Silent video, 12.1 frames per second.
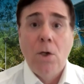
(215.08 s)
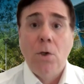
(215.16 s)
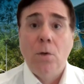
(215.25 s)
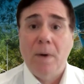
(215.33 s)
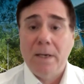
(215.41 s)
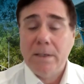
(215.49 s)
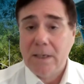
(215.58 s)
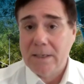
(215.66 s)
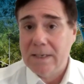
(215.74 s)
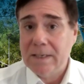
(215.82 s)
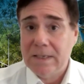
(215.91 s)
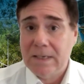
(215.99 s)
You must
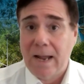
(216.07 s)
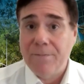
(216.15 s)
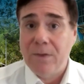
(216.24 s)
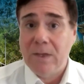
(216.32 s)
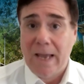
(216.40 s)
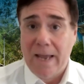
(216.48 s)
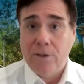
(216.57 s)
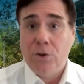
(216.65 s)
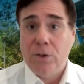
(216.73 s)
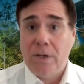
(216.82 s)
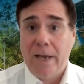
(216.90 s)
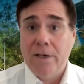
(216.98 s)
understand the
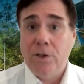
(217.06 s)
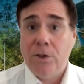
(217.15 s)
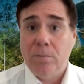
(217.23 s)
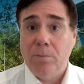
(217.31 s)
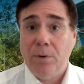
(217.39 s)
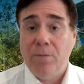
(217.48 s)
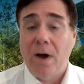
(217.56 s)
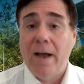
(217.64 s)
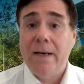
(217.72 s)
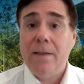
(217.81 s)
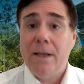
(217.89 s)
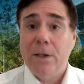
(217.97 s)
education
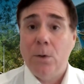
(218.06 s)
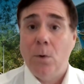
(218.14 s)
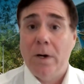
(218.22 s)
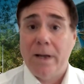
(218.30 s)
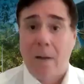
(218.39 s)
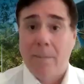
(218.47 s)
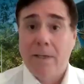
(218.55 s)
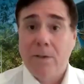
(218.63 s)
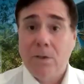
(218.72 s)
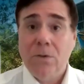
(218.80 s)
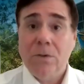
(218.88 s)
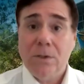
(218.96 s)
provider that you are coming
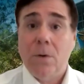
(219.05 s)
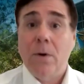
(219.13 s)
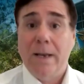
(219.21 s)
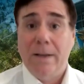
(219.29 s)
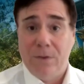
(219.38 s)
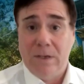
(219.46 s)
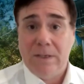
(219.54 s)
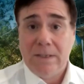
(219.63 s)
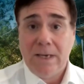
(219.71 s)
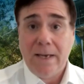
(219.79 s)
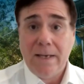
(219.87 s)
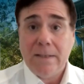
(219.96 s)
to. So in this
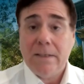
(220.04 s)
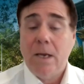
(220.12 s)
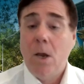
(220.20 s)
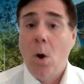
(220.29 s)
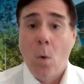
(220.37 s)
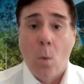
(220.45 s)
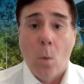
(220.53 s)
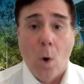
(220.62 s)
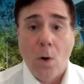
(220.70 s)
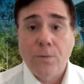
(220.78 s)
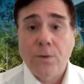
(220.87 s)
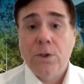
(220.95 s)
case,
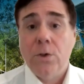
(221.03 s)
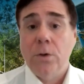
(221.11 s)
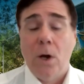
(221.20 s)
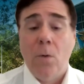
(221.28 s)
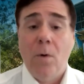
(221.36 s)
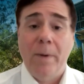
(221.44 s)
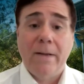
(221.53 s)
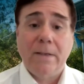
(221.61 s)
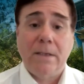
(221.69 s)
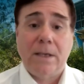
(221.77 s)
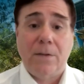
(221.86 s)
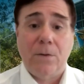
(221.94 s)
what do you know
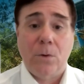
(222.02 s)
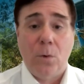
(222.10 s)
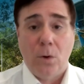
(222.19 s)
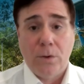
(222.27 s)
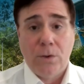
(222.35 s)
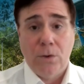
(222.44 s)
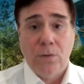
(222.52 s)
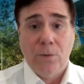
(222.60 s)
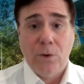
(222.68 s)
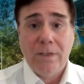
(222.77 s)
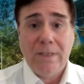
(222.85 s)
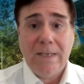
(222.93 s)
about Southern Cross
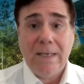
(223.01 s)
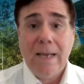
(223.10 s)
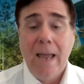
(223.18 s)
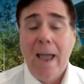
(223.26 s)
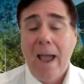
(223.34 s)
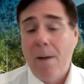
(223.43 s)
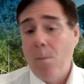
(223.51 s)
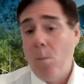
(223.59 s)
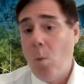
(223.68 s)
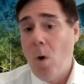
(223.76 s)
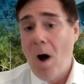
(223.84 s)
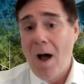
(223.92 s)
University
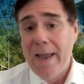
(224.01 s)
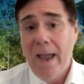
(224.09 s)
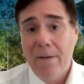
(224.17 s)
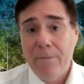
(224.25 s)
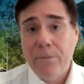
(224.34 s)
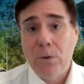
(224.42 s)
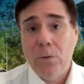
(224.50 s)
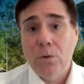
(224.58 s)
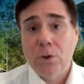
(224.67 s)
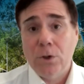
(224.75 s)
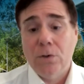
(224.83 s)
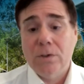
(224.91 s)
and why have you
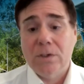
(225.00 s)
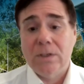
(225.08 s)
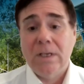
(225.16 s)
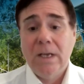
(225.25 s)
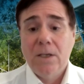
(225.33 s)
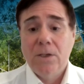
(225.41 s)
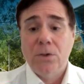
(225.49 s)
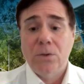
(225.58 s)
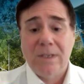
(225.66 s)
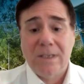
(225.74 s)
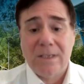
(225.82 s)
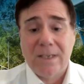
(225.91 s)
chosen to
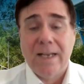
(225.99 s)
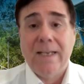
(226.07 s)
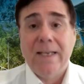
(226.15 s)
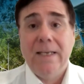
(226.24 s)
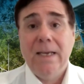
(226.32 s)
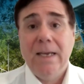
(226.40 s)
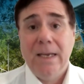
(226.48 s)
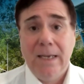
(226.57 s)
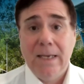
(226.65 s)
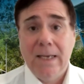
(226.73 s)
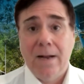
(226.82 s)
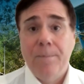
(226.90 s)
study
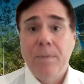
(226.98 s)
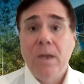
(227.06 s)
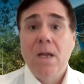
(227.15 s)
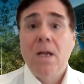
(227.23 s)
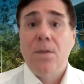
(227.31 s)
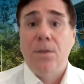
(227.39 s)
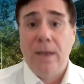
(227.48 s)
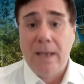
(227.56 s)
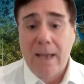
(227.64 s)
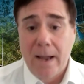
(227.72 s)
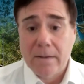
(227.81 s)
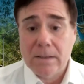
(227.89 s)
here?
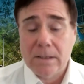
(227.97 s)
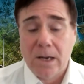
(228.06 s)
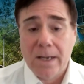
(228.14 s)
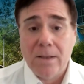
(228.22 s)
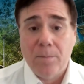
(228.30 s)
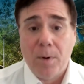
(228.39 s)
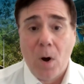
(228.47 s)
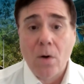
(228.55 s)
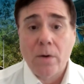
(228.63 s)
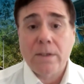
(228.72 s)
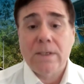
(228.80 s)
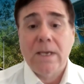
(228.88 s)
Think outside the
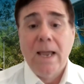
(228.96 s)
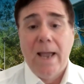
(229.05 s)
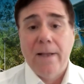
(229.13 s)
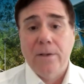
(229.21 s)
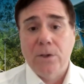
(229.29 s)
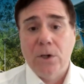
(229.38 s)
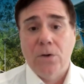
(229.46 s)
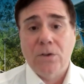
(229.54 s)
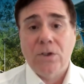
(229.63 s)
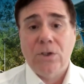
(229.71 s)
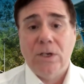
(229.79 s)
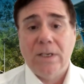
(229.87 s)
box and
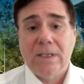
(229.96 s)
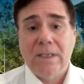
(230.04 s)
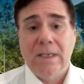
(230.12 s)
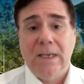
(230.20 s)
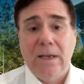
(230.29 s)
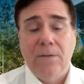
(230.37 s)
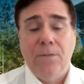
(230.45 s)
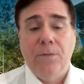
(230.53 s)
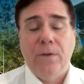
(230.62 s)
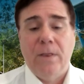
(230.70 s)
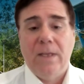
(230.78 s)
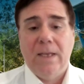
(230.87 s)
don't just
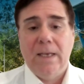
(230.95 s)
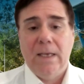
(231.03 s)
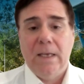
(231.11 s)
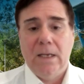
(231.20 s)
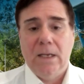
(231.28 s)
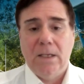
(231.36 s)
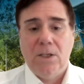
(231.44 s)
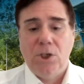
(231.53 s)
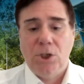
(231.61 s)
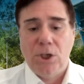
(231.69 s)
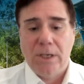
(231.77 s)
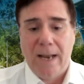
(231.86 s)
give the
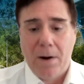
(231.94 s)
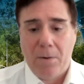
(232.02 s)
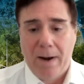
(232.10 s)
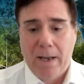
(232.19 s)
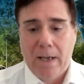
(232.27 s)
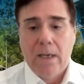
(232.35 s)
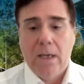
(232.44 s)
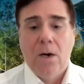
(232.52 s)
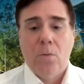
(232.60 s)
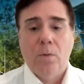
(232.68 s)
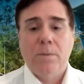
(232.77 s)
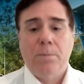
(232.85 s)
generic
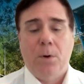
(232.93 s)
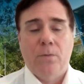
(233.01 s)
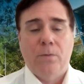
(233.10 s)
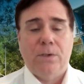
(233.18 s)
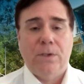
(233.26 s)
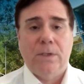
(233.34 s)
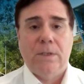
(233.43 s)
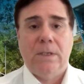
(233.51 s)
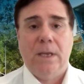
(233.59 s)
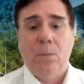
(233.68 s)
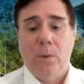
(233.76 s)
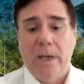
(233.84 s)
responses
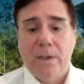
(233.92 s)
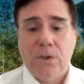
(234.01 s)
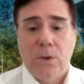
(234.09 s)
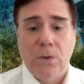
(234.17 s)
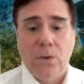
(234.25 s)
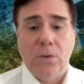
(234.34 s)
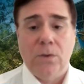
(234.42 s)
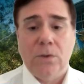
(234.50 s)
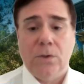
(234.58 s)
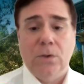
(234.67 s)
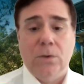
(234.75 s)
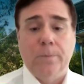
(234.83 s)
that we are so
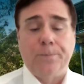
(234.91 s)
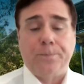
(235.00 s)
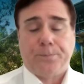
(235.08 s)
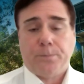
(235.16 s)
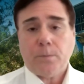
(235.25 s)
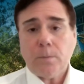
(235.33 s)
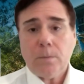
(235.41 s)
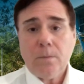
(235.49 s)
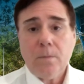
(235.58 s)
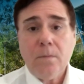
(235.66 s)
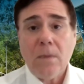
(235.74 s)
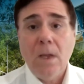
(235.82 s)
used to.
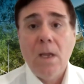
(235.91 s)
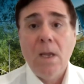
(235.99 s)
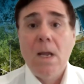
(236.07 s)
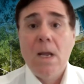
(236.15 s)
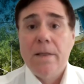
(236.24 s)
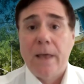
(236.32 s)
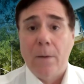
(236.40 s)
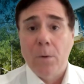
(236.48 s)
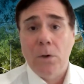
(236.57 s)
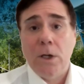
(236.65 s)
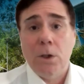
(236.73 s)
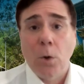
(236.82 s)
They will
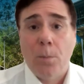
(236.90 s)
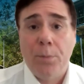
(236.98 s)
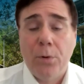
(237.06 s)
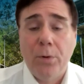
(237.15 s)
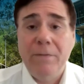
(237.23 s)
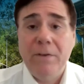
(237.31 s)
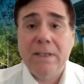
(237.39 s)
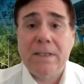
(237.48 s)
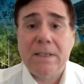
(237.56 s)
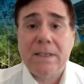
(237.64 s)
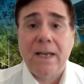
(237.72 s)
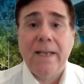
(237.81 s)
look at your previous
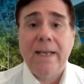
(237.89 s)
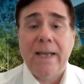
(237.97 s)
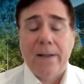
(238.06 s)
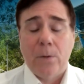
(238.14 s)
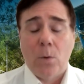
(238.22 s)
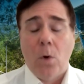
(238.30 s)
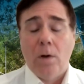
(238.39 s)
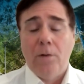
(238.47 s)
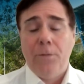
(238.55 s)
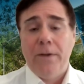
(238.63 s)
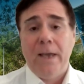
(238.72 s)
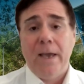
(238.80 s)
study and
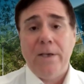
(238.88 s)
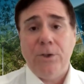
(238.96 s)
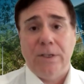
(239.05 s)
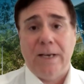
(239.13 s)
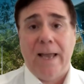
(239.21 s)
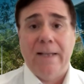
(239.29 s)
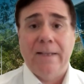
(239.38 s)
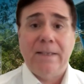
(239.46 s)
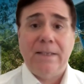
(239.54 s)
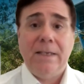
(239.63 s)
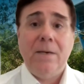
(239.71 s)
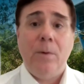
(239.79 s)
qualification and
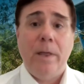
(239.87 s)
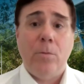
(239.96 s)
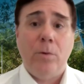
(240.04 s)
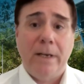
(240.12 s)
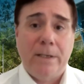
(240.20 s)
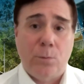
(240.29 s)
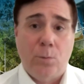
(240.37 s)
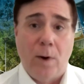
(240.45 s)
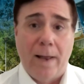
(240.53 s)
see whether it is